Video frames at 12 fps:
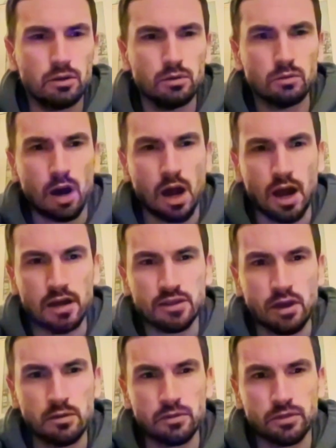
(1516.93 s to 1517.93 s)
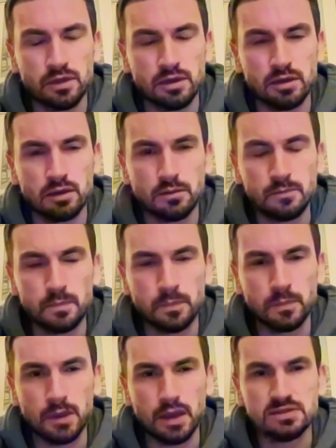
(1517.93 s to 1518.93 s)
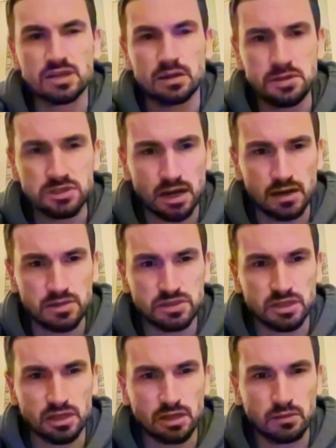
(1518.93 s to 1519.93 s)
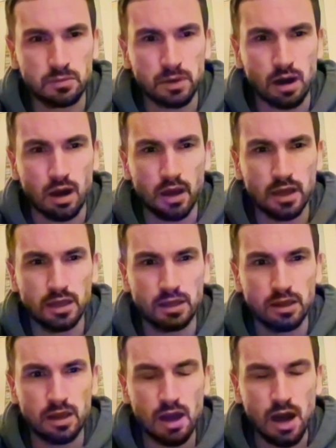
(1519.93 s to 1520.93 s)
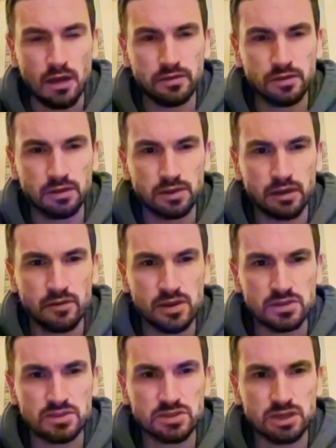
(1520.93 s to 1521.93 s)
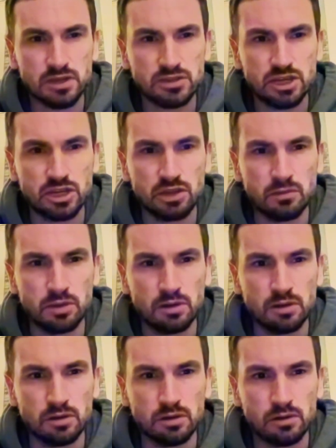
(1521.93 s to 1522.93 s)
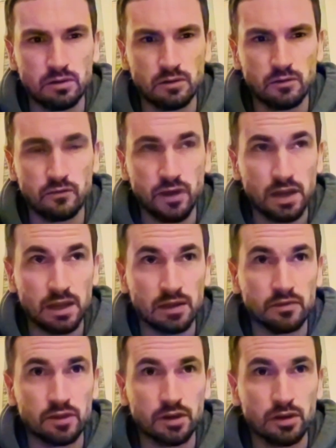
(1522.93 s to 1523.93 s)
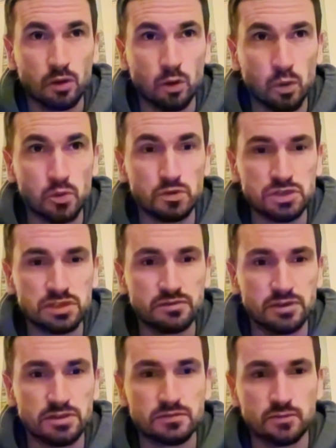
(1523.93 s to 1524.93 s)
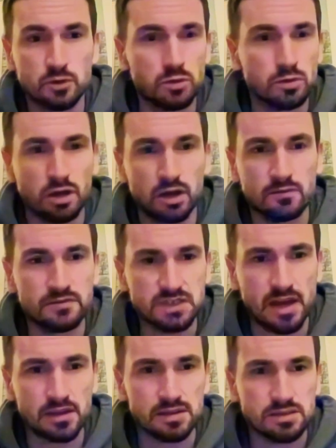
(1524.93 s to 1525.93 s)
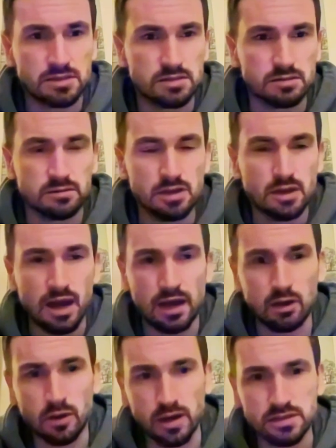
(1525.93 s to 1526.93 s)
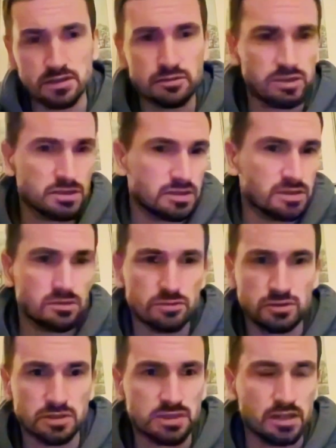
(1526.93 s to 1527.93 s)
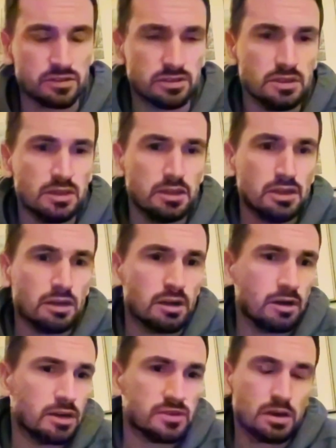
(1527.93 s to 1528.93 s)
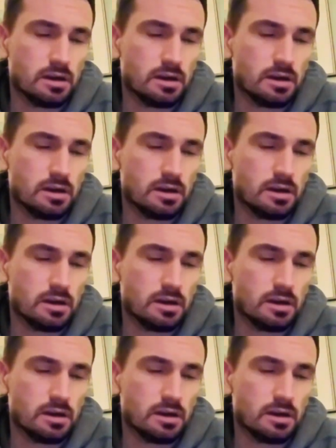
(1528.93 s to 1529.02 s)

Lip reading: I don't think it's going to be challenging, but I think there is a genuine feeling that all Syrians of all kind of sects, Alawites, Christians, Druze, etc., Kurds,